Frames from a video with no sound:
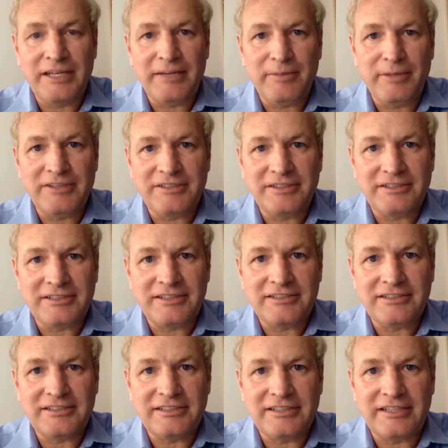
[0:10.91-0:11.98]

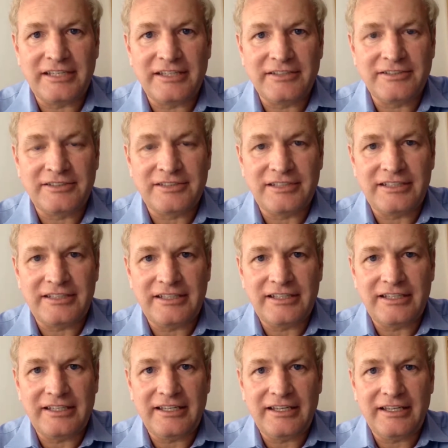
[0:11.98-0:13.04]
businesses, is
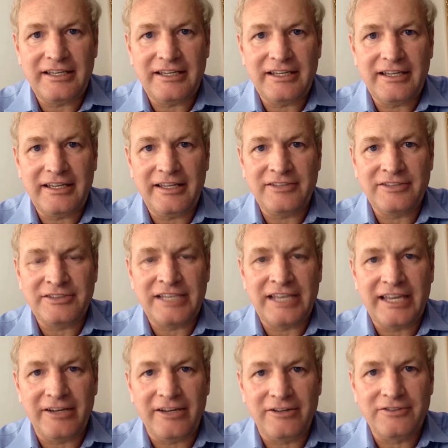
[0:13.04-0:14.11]

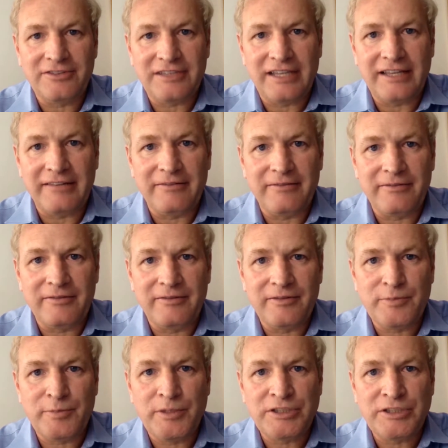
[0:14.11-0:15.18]
sales and
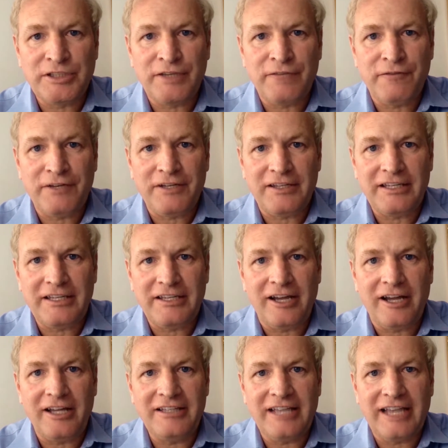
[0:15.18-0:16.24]
specifically
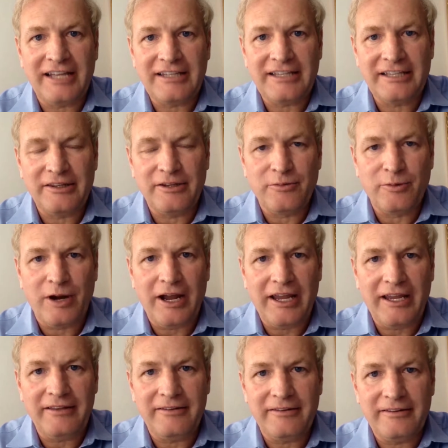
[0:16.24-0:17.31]
contacting the
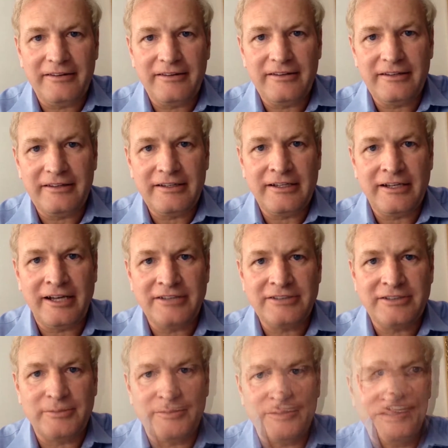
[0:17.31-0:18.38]
right
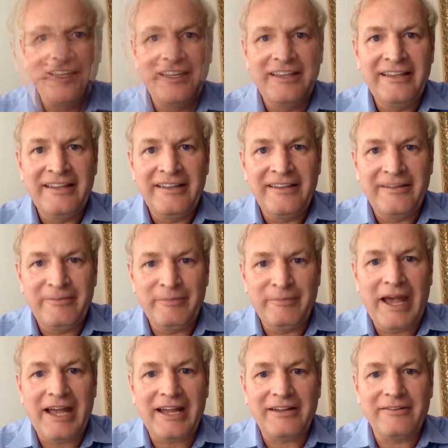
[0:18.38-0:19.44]
customers.
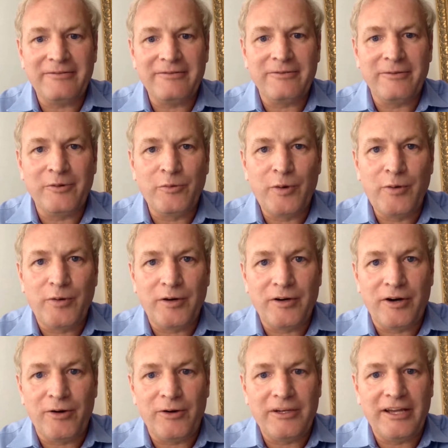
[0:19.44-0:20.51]
Back when we were
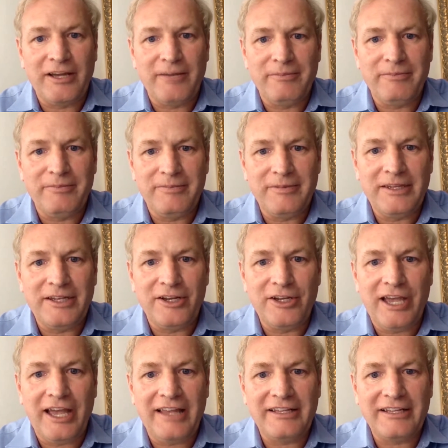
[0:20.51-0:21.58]
growing up, you
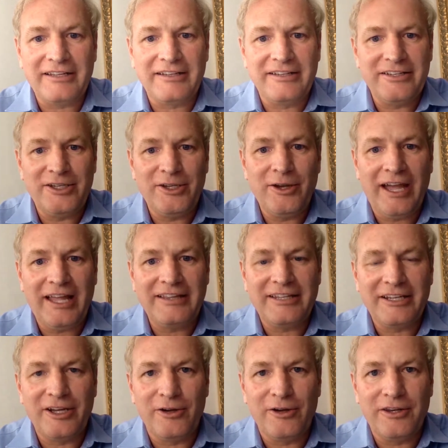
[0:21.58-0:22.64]
had
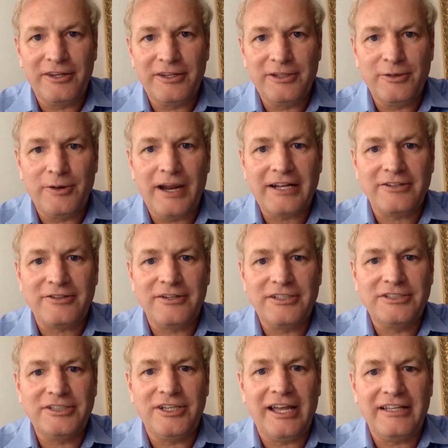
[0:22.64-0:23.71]
to go to the
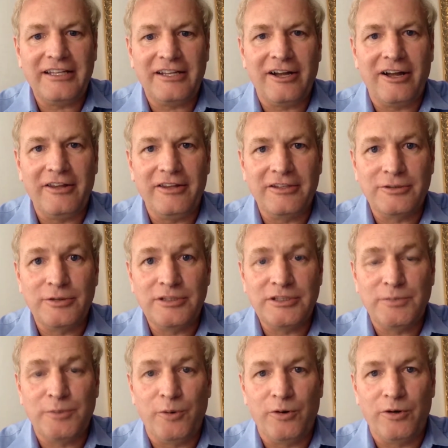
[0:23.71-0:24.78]
directories, you had to call the
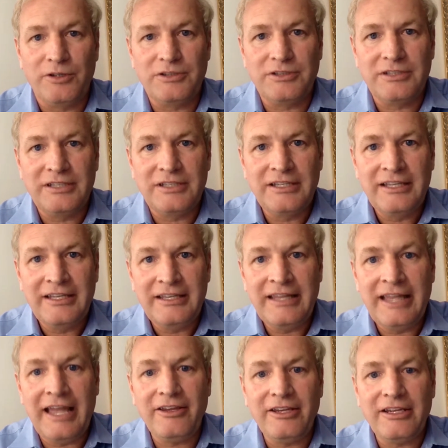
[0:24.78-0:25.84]
switchboards.
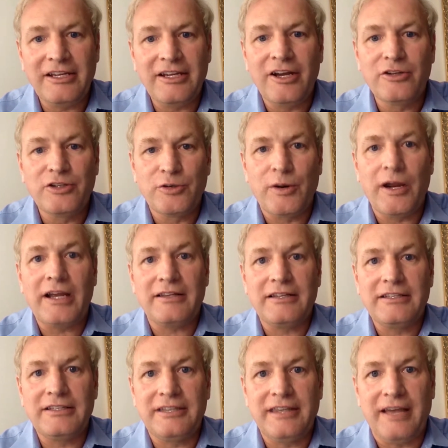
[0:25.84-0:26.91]
Now you can go
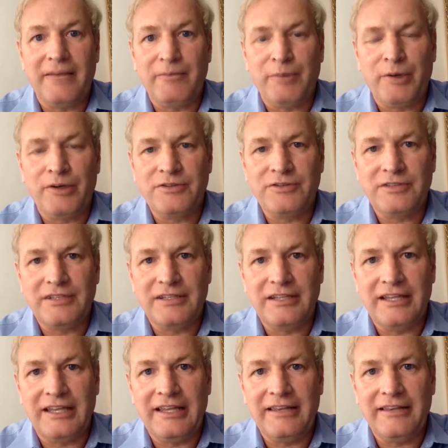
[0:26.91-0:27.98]
directly to that person,
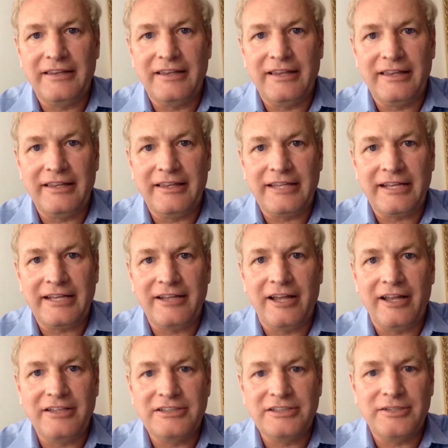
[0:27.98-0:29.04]
and the
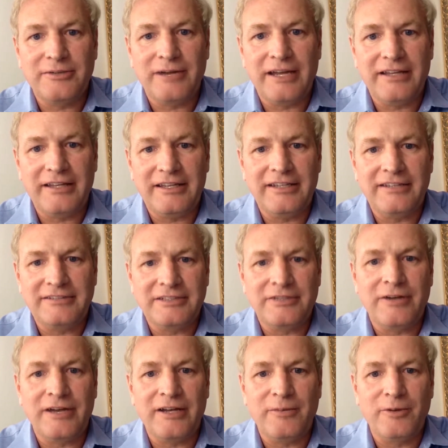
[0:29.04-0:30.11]
technology around it is
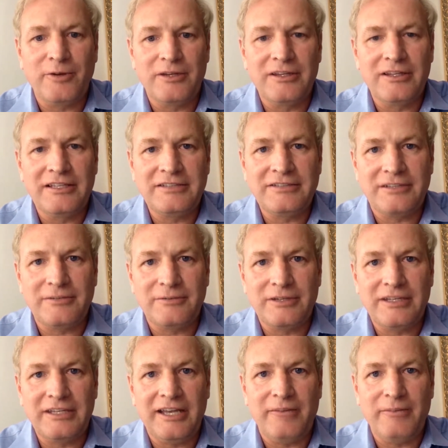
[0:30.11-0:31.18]
incredible. And Lisa
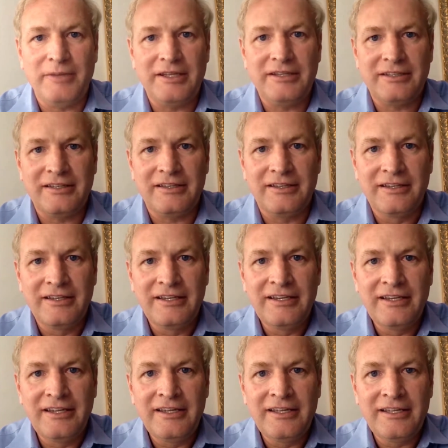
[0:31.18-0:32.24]
really helped me to
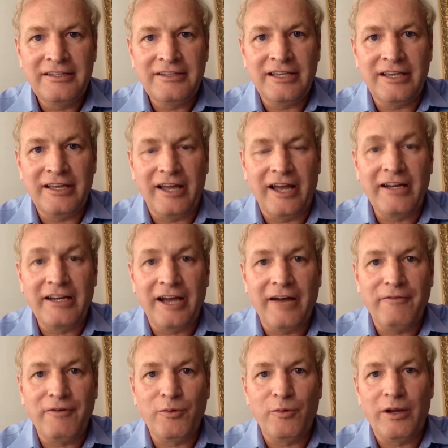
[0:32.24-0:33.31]

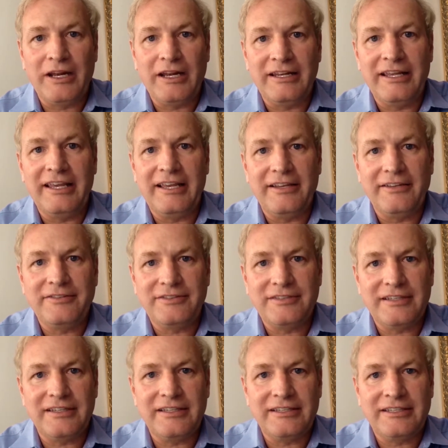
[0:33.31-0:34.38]
uncover what it
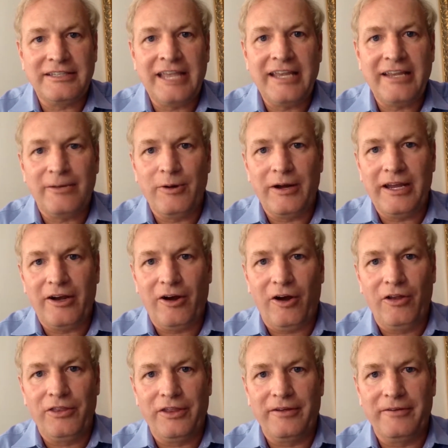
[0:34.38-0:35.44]
is, take away
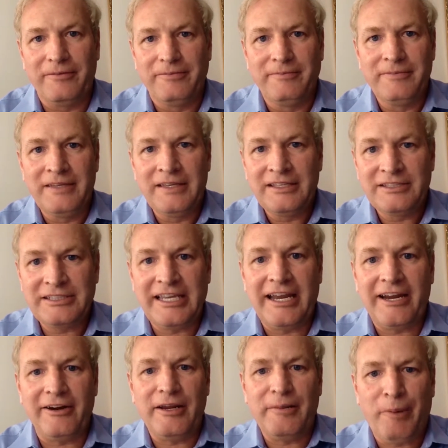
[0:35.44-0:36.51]
all the
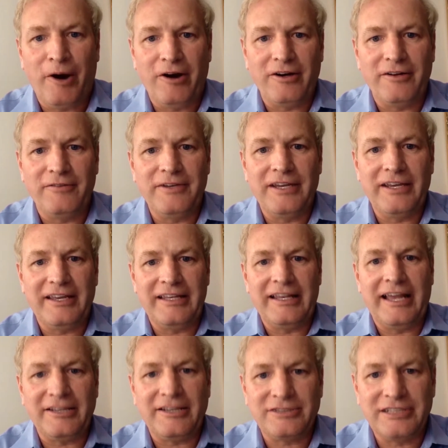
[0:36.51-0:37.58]
scary part of it, and
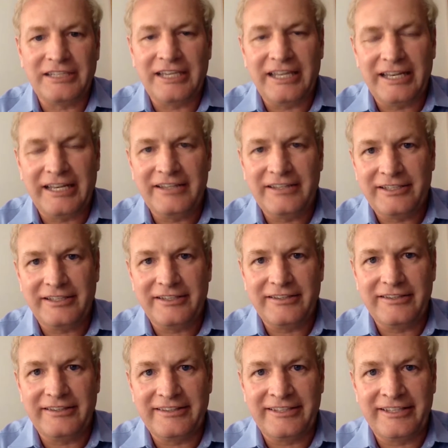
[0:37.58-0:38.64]
actually get
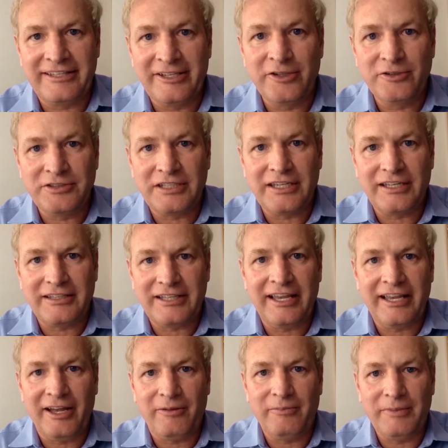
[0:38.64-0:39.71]
into using it to
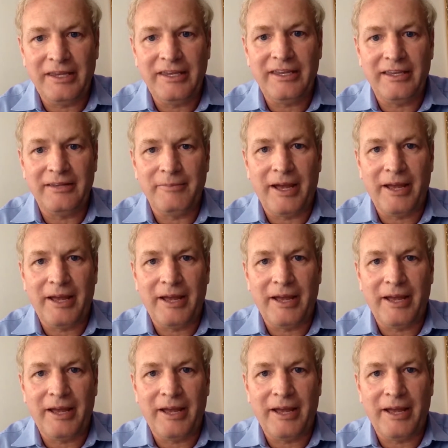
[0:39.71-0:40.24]
help me and my